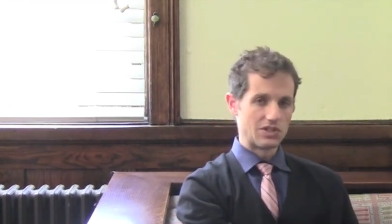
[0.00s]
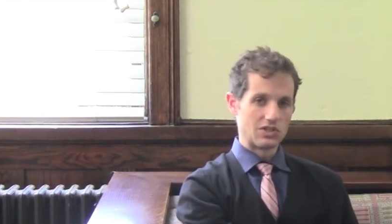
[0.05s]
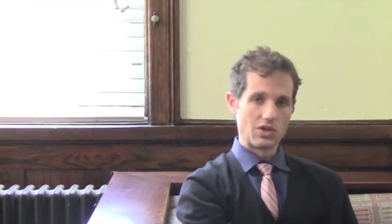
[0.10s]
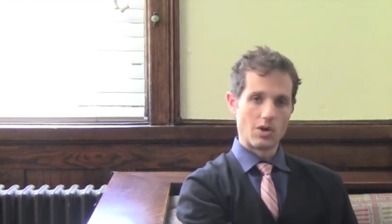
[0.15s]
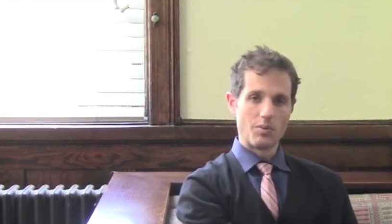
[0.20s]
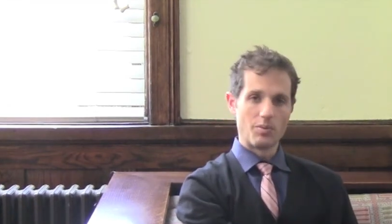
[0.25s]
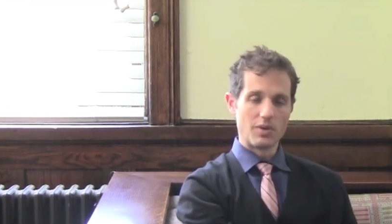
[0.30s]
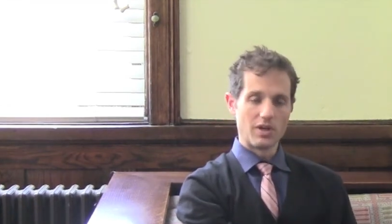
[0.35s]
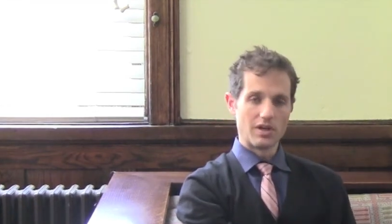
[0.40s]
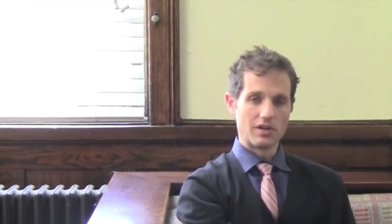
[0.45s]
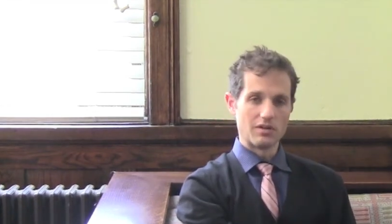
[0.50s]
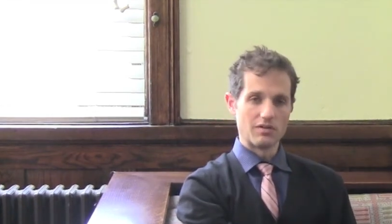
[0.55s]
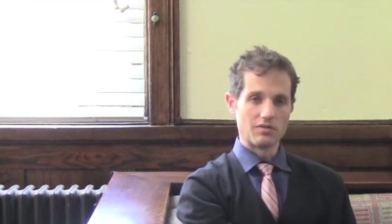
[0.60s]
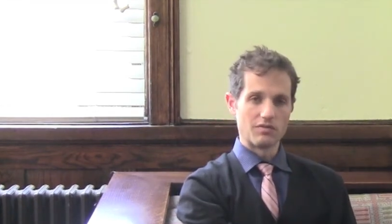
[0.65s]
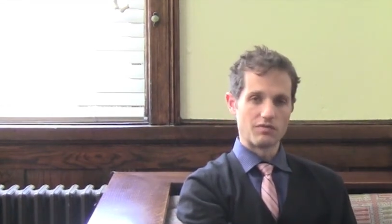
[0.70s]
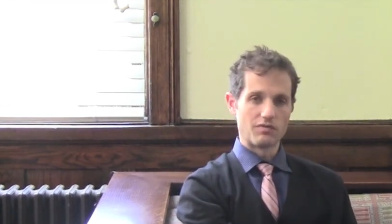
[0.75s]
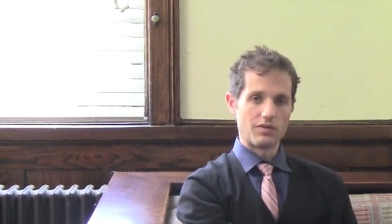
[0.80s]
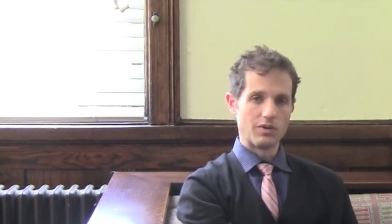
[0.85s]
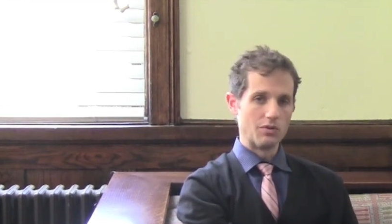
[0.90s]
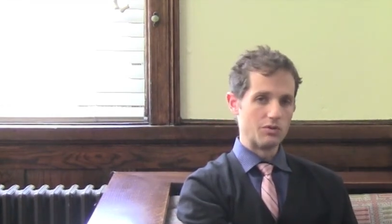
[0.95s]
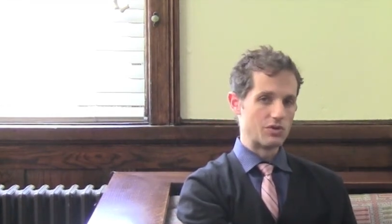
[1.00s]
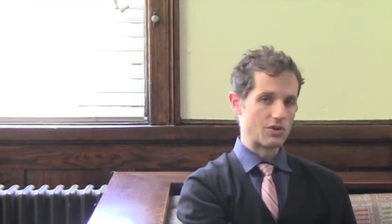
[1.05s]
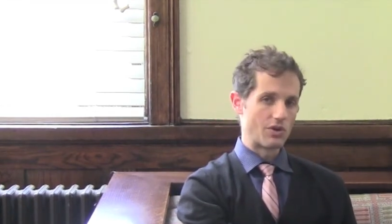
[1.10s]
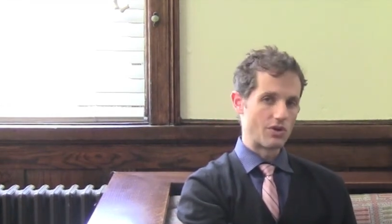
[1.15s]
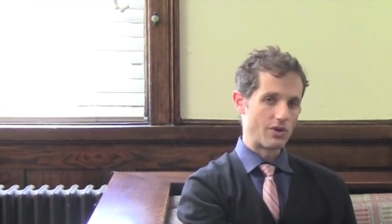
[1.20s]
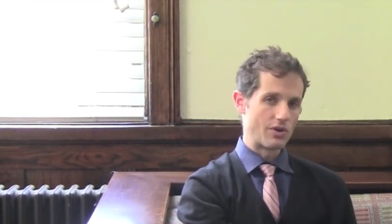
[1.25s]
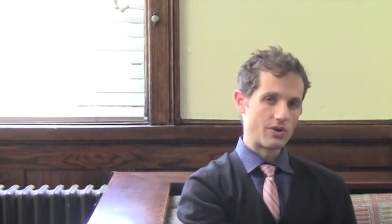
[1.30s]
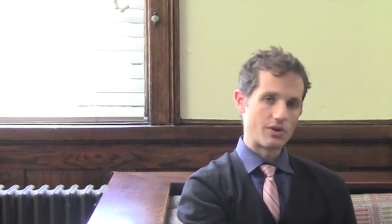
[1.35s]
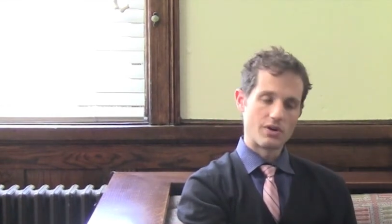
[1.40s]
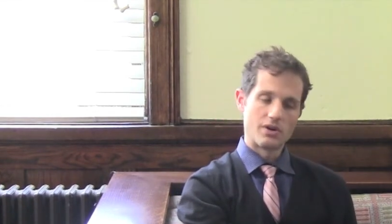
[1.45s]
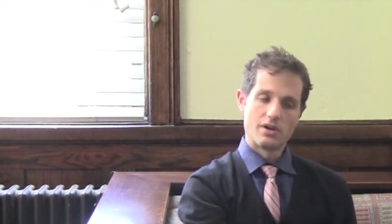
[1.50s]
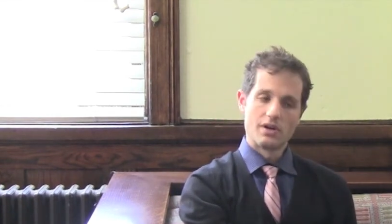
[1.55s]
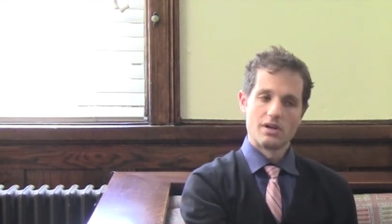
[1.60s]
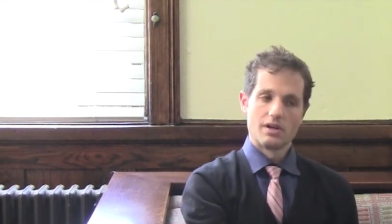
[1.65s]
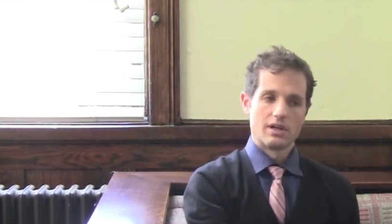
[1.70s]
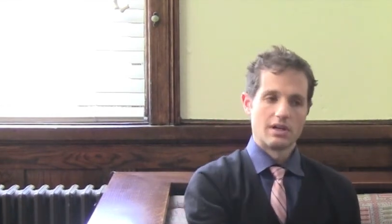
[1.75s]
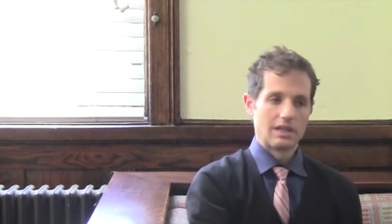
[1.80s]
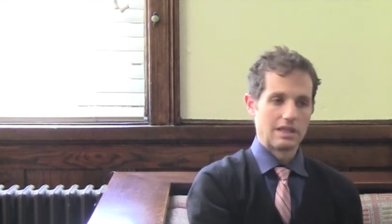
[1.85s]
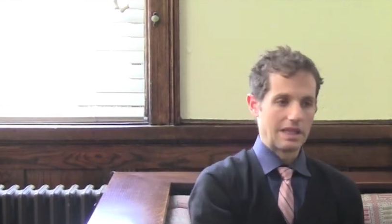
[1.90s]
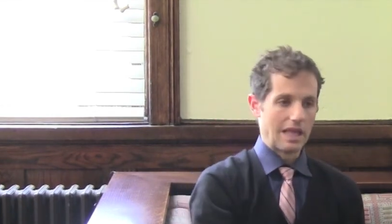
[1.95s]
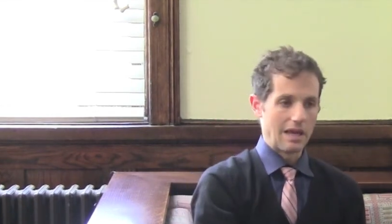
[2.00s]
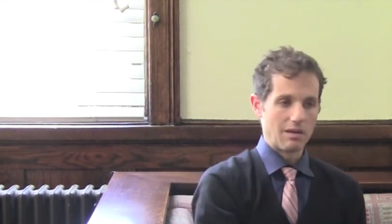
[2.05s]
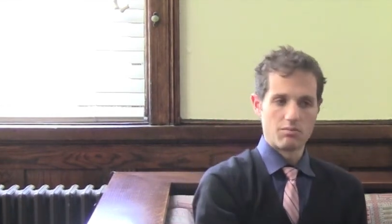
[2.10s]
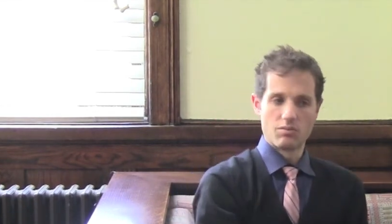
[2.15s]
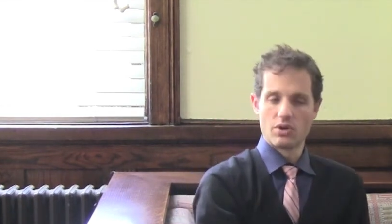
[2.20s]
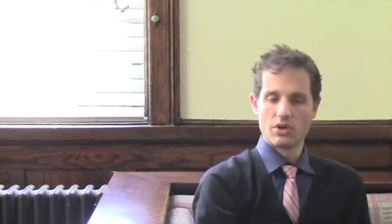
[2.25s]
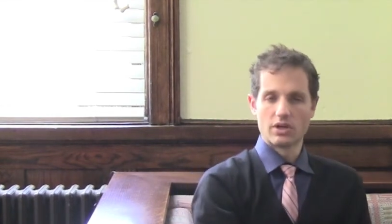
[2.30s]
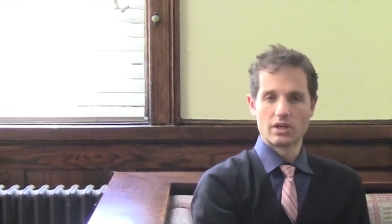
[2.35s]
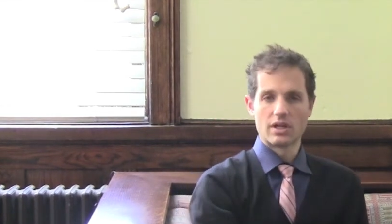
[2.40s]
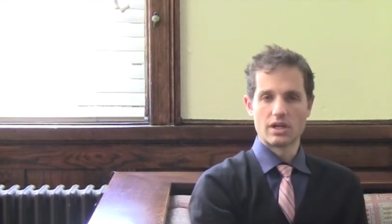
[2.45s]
the dystopian future